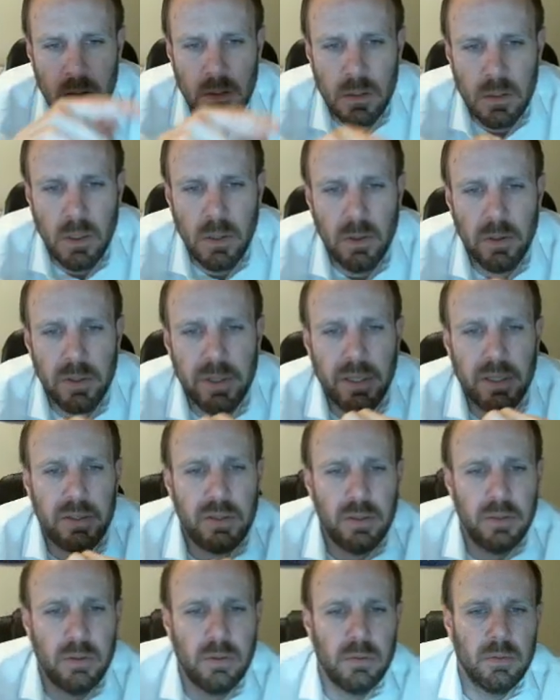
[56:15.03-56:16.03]
Okay,
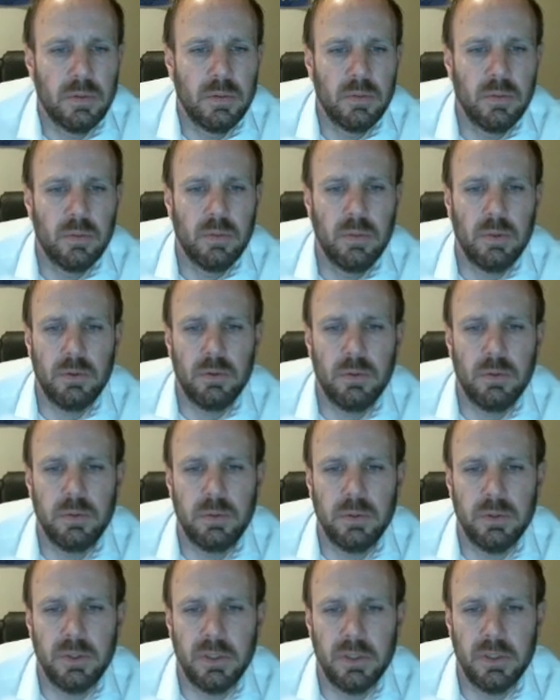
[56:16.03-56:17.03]
so we'll
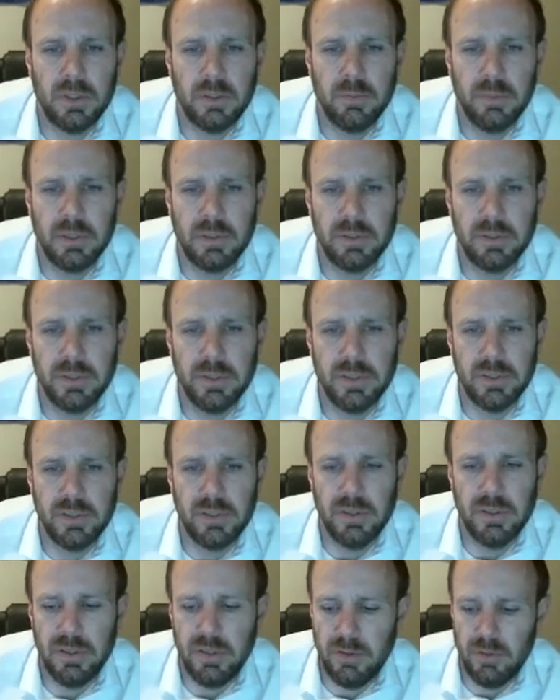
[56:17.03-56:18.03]
talk about
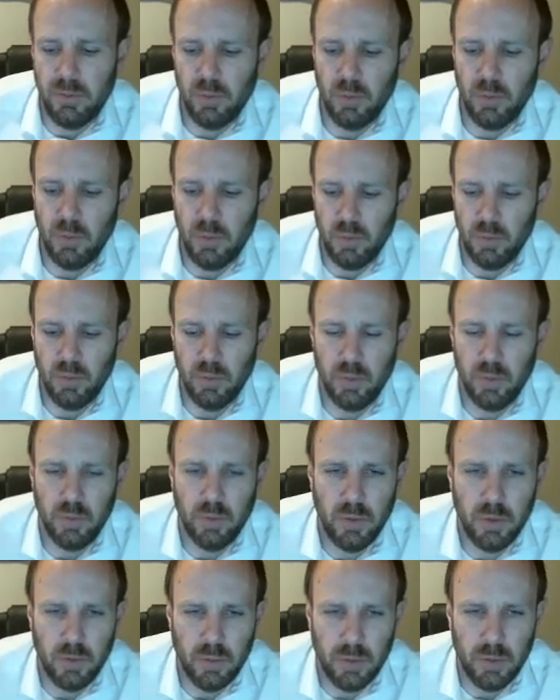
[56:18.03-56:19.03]
this. We're
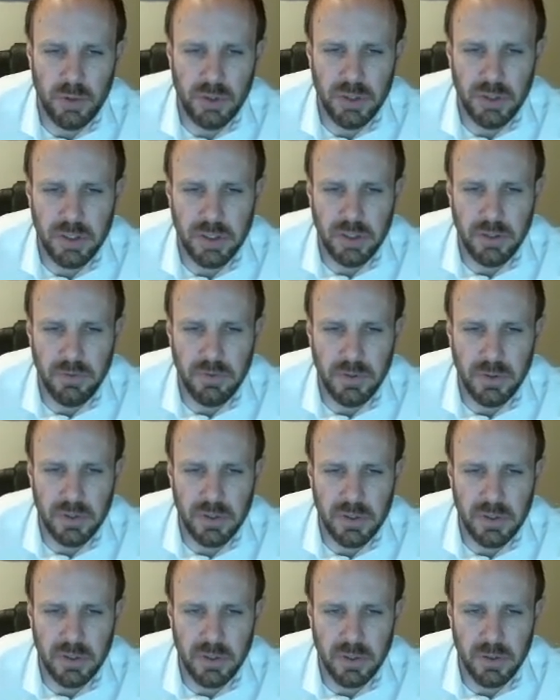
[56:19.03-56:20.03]
just gonna
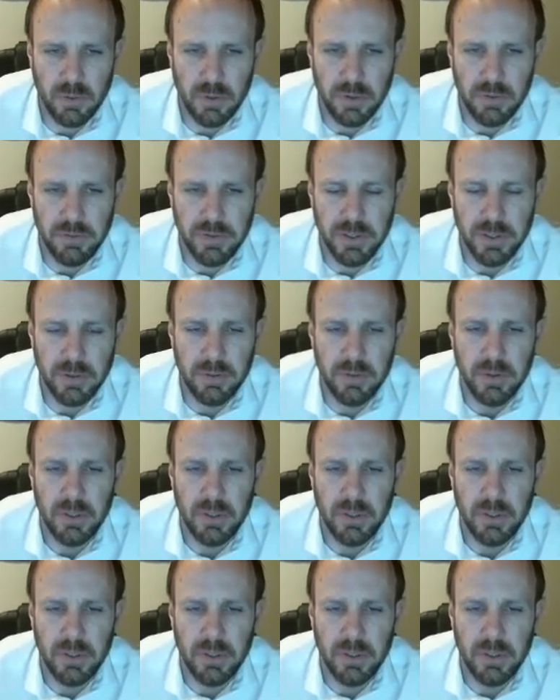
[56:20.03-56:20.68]
focus it on one video.